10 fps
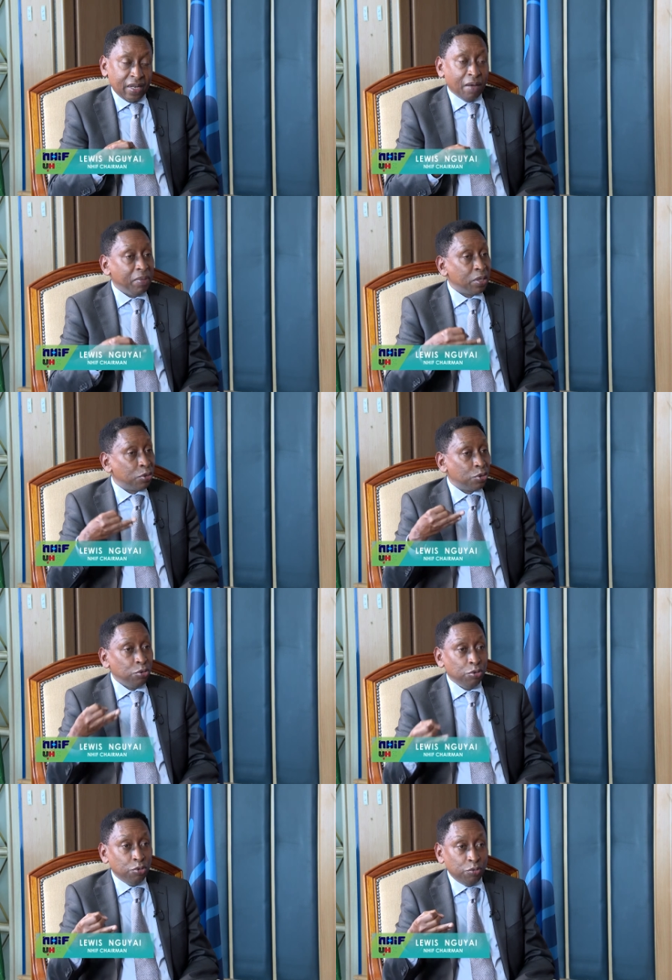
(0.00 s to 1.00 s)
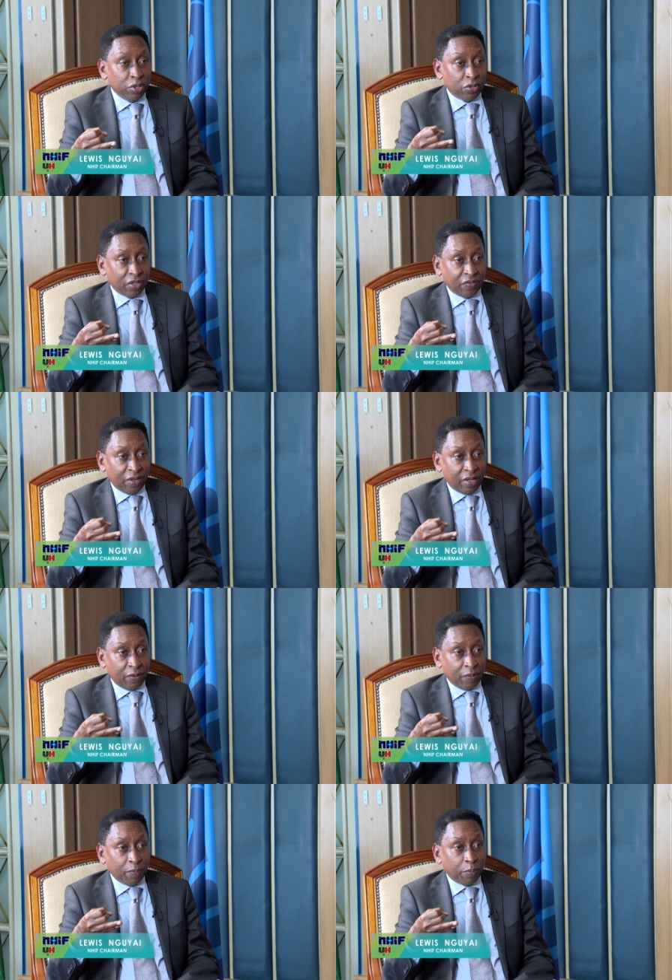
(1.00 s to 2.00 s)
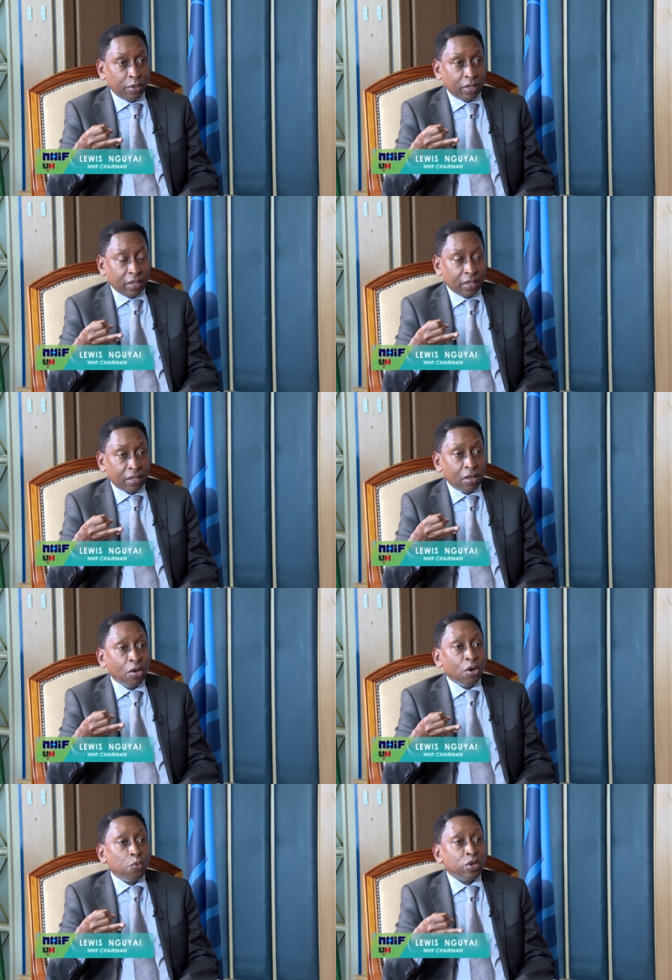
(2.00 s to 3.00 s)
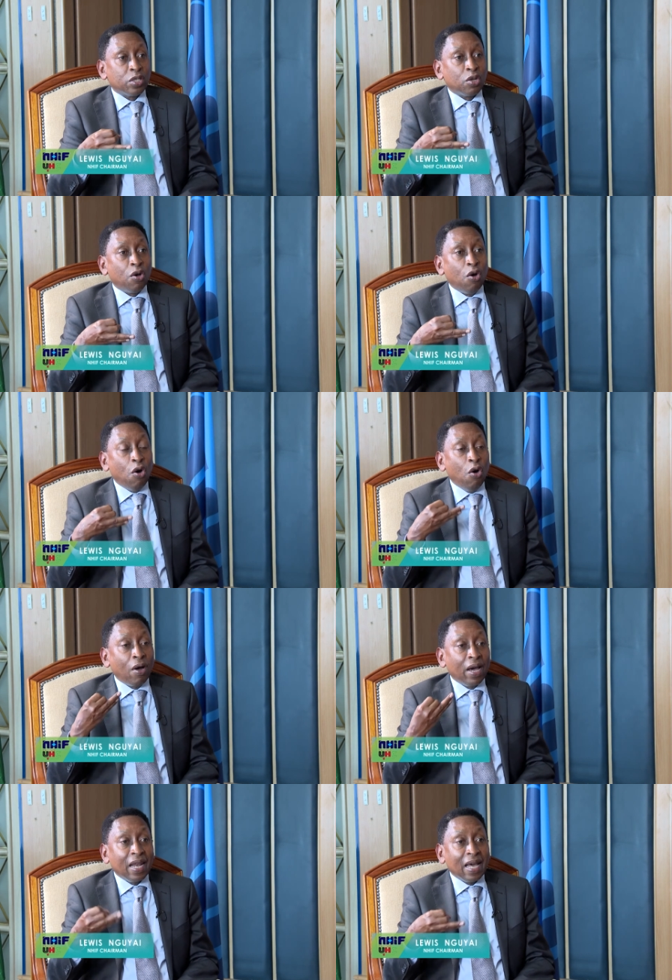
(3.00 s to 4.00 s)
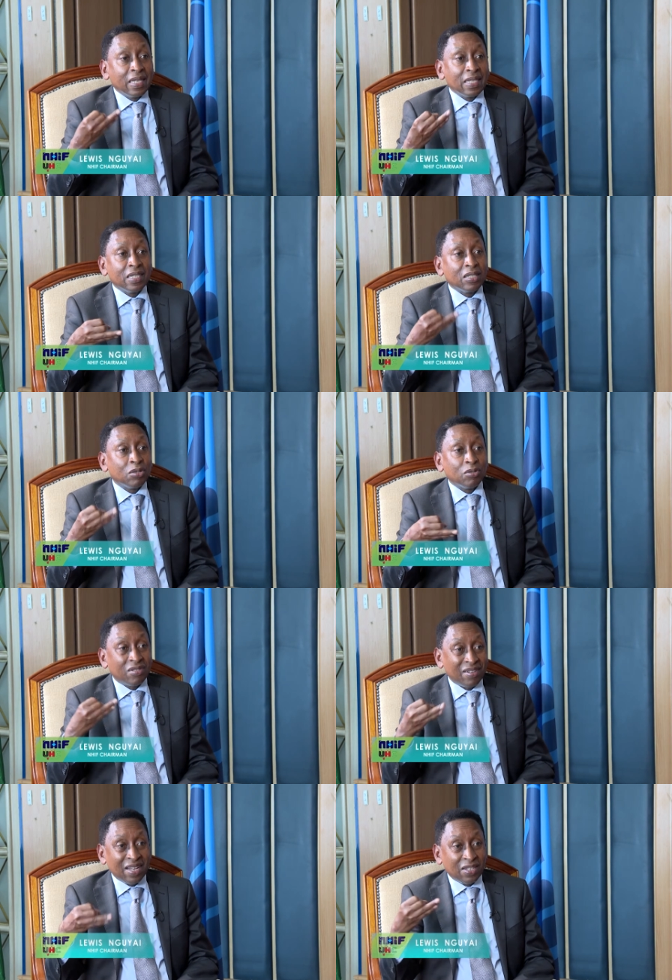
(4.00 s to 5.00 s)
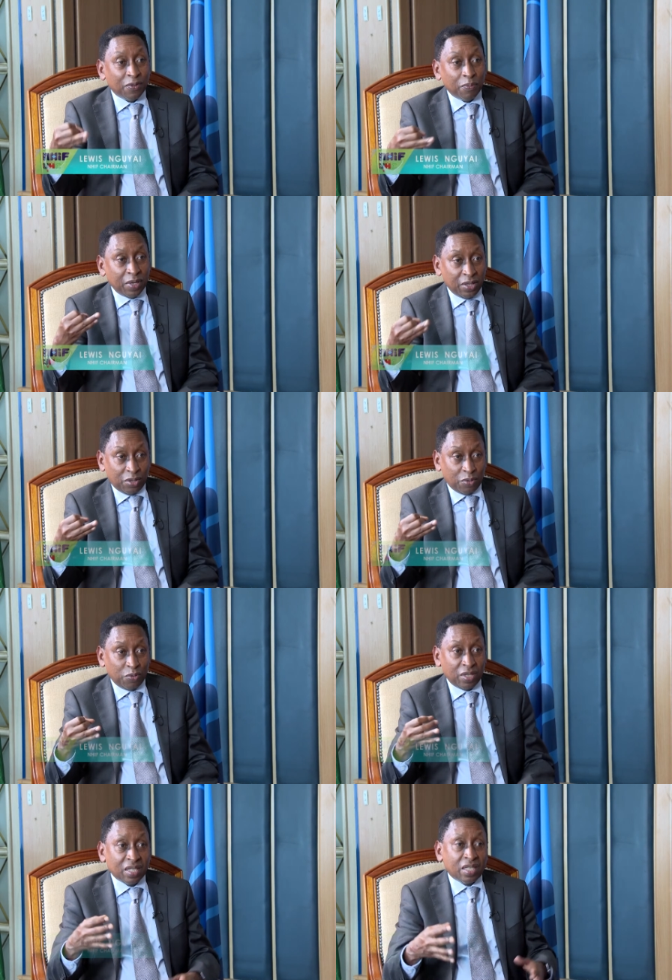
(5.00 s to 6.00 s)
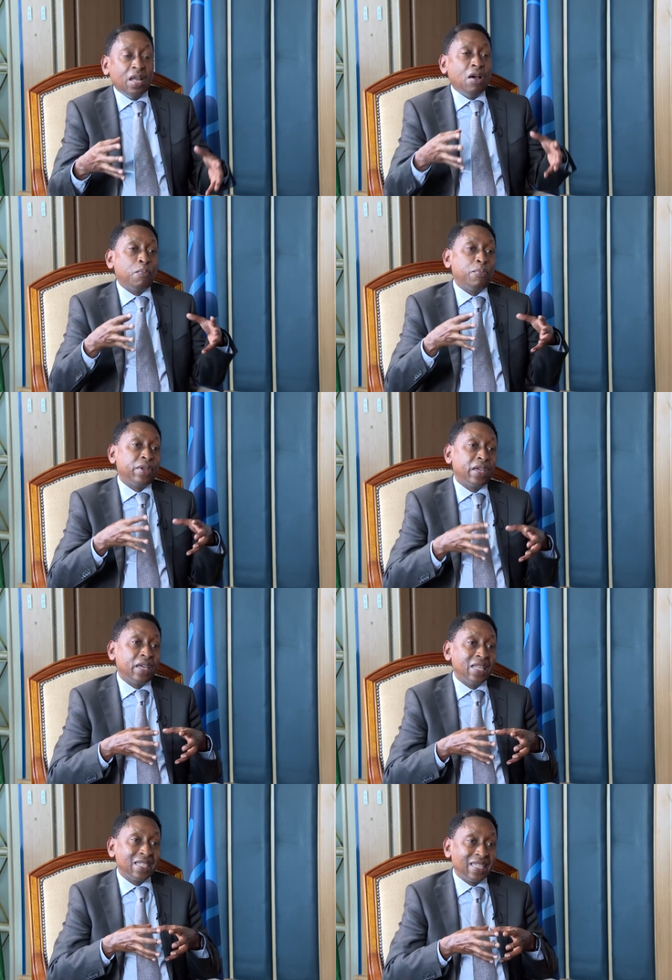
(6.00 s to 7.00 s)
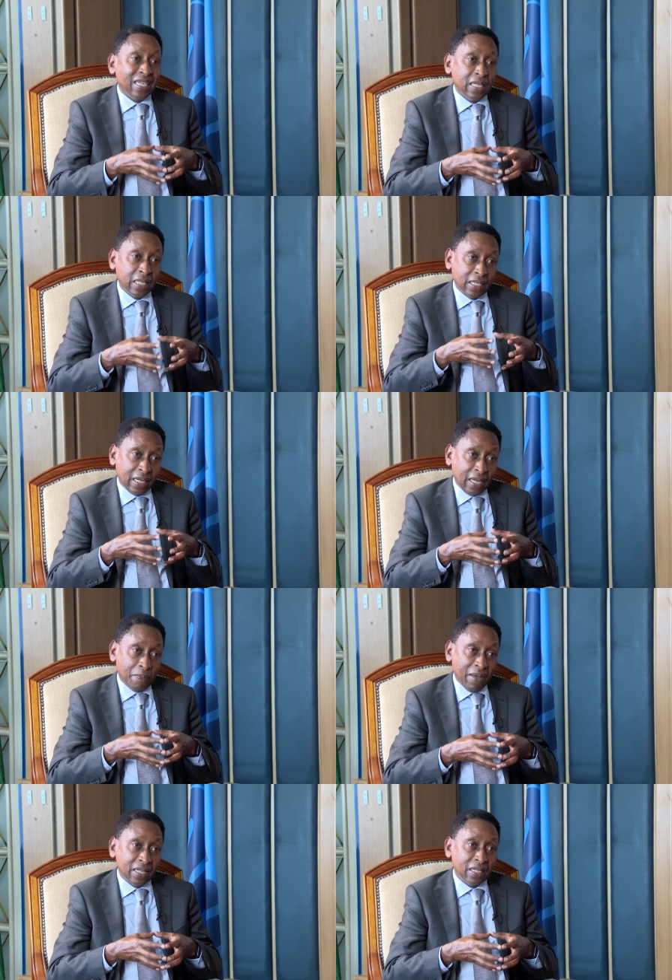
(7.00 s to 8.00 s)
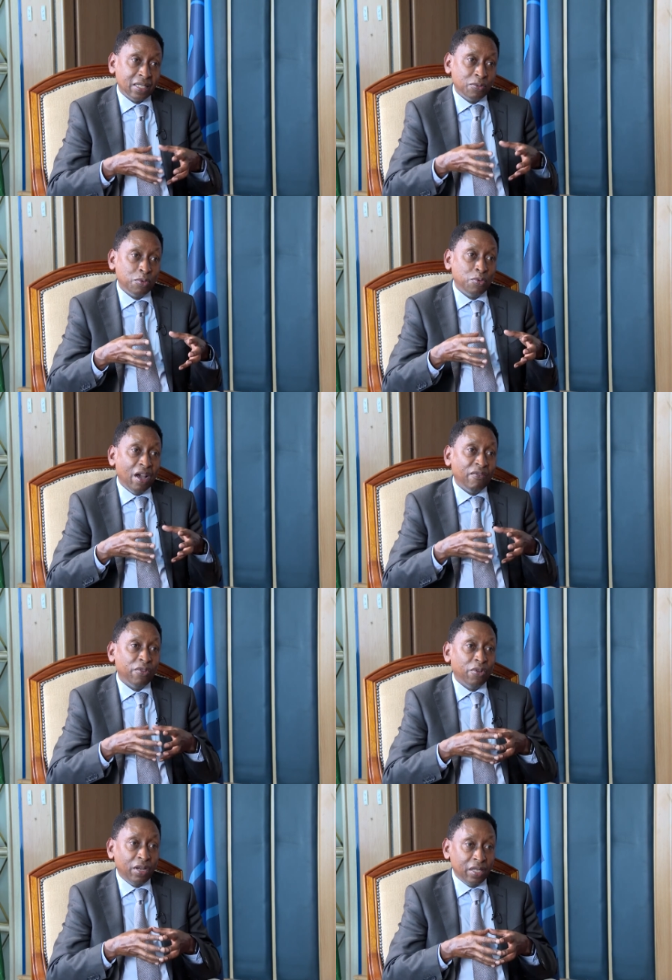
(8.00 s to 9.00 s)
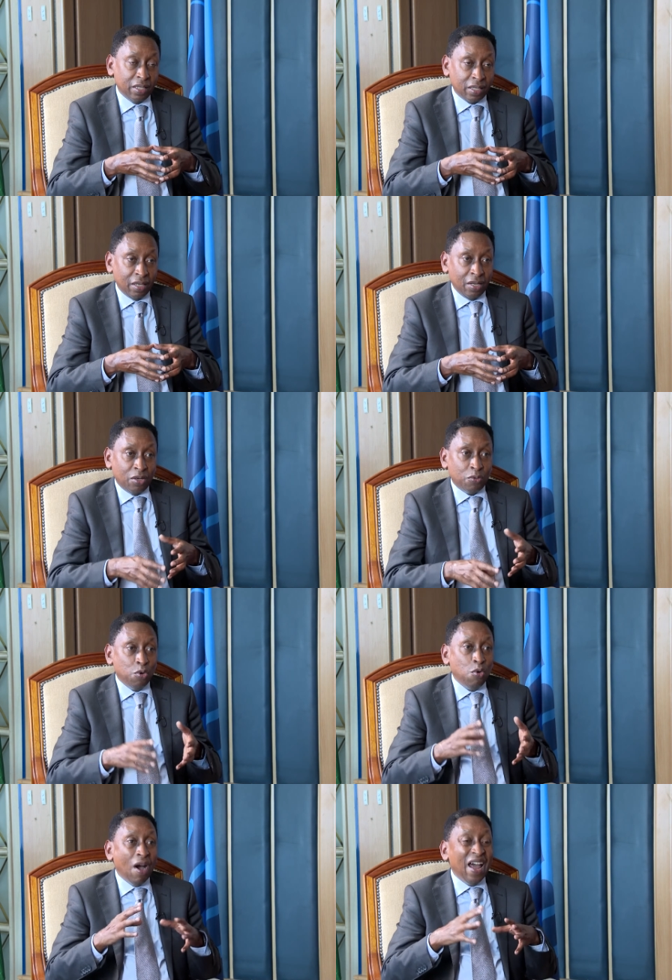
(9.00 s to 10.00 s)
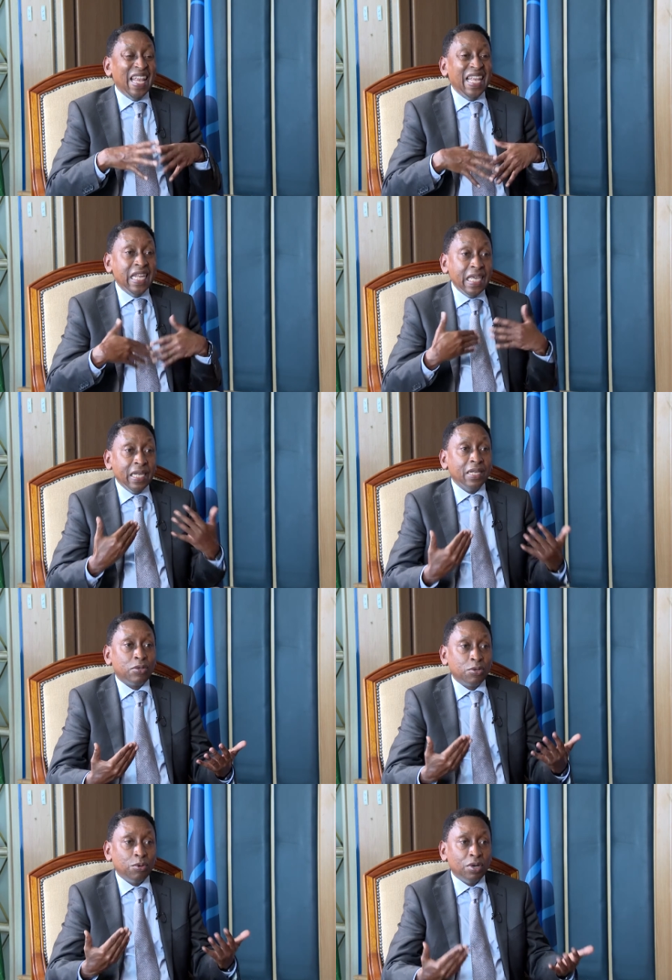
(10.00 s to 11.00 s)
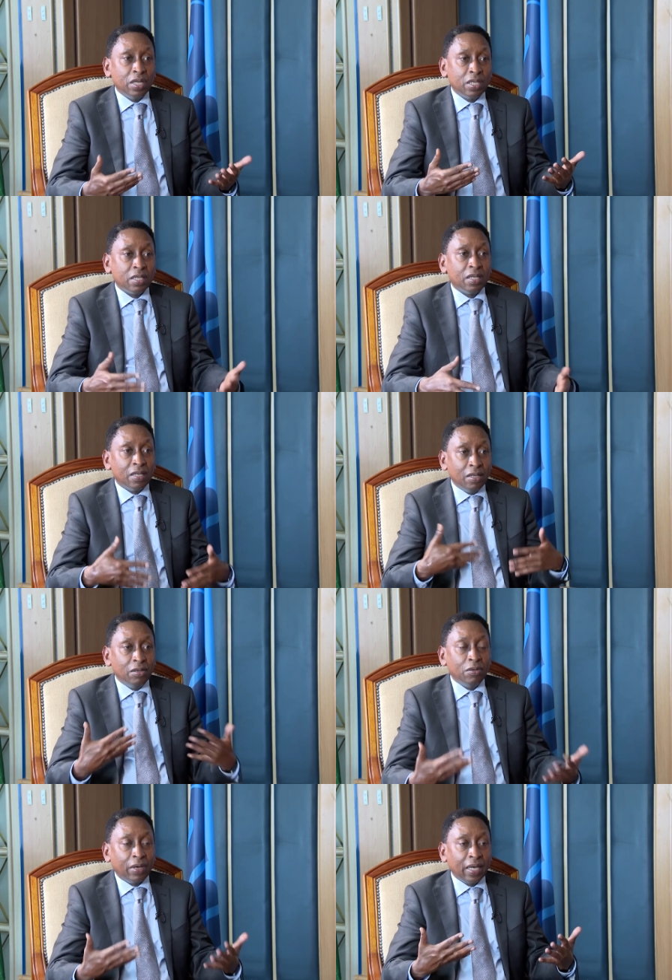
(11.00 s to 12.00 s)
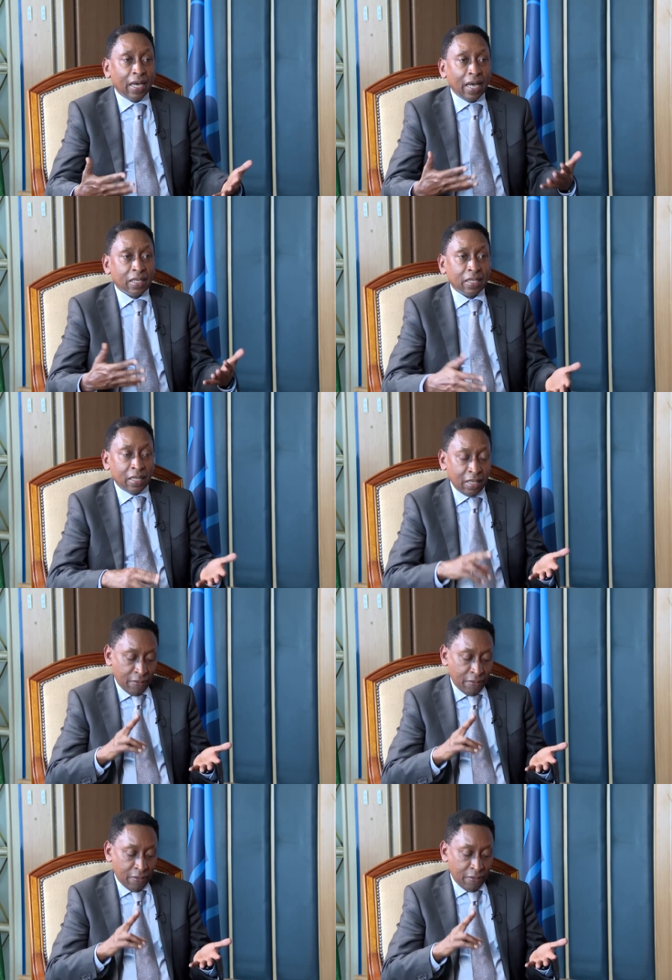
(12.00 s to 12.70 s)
Number two, which was very important, was organizational transformation, which is now bringing in skills and capacity who have knowledge, who lean towards looking at